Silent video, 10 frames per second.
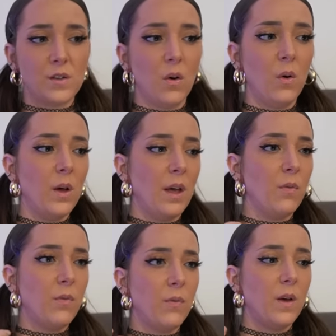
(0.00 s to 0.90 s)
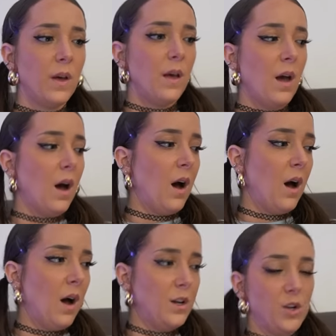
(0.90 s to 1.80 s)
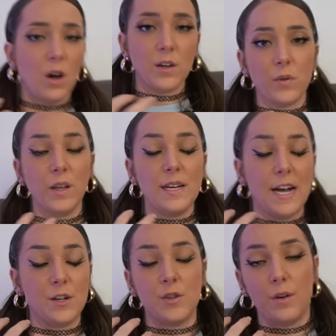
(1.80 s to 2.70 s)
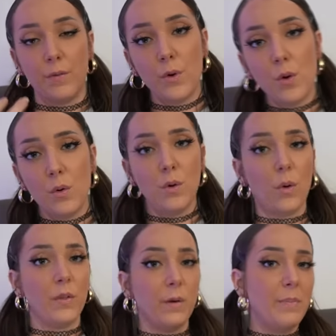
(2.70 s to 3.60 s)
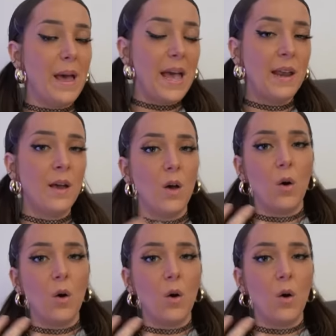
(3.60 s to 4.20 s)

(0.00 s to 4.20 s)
So if a dog is really attached to their food or their bed